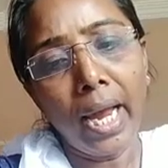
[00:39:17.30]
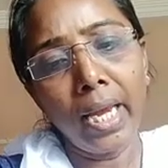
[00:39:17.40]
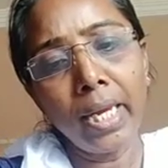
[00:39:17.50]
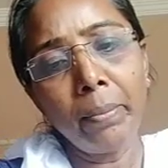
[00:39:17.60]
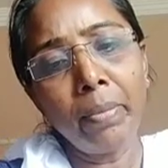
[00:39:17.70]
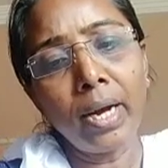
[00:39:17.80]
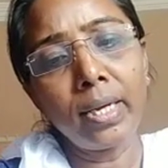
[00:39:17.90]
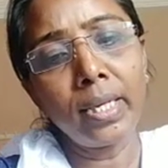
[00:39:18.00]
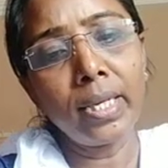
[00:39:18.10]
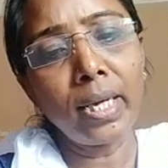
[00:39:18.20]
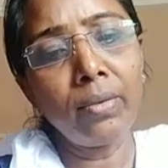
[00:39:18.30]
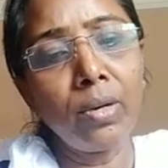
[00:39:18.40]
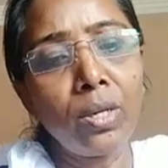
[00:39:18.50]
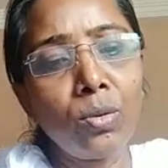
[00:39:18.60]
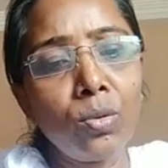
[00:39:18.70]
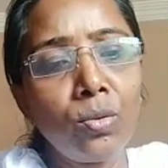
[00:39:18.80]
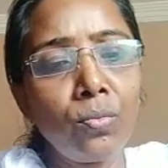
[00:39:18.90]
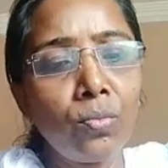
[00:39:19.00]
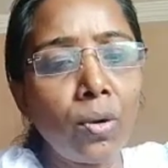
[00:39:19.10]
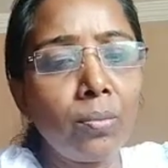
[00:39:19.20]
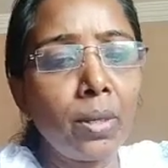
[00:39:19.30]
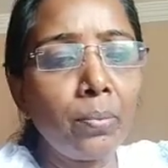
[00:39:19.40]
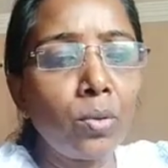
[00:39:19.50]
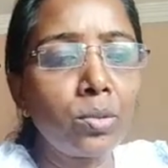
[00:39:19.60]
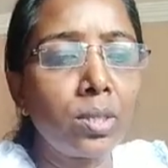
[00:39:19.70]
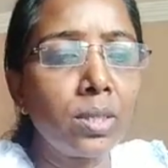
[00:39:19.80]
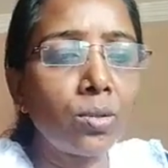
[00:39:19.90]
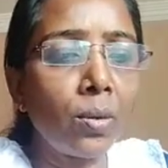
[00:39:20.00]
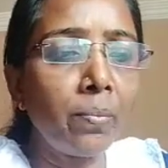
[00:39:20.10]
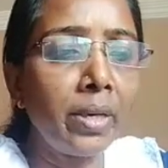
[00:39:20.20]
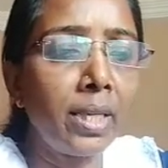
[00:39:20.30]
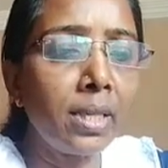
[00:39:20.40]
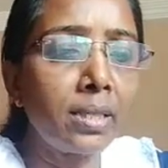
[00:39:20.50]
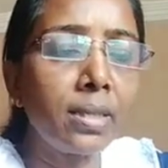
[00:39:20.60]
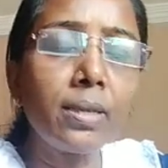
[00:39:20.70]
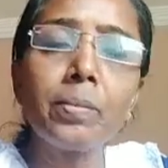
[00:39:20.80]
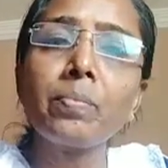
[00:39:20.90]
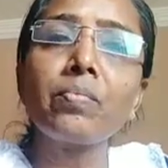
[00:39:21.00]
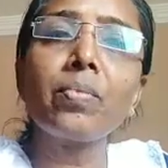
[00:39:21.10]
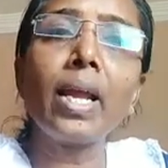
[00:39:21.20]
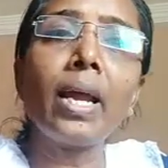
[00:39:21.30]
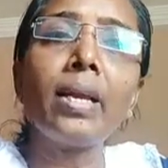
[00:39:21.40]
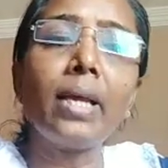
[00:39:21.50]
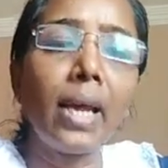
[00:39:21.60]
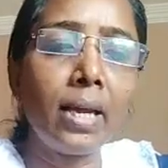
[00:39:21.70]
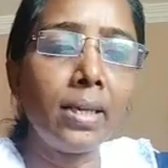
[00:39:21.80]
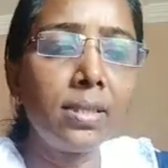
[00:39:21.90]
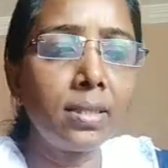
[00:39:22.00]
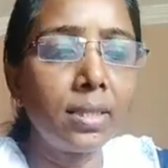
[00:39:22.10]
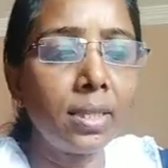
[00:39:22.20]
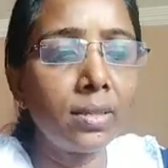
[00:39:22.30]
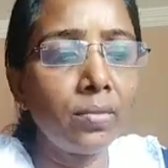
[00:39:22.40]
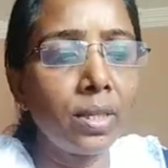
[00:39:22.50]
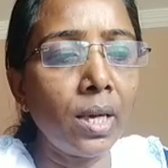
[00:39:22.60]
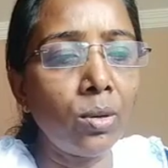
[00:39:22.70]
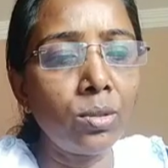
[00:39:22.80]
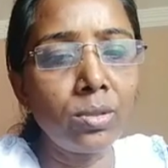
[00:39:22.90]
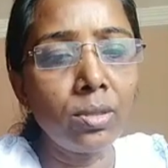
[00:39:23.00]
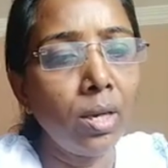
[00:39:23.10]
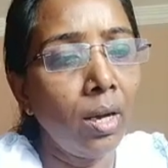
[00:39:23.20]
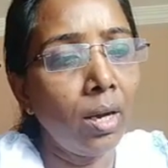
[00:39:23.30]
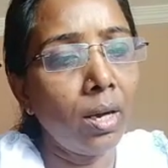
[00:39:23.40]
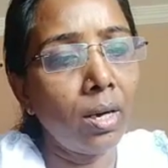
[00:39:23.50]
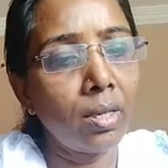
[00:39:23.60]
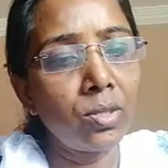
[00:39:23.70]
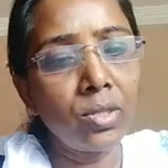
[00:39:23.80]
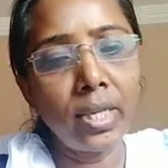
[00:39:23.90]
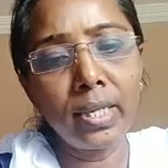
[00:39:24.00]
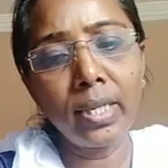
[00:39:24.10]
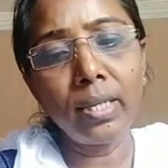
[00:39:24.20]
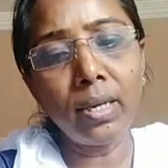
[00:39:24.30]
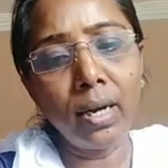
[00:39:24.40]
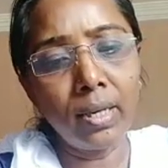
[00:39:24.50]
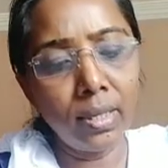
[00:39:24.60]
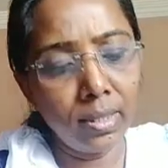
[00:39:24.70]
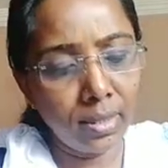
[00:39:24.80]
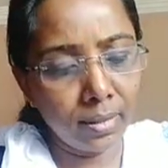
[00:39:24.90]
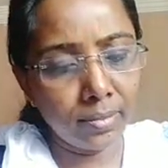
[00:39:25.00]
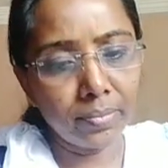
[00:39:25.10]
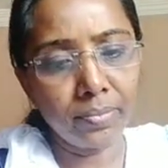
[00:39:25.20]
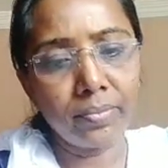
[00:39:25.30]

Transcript: any party can withdraw from the process of mediation at any stage without stating a reason.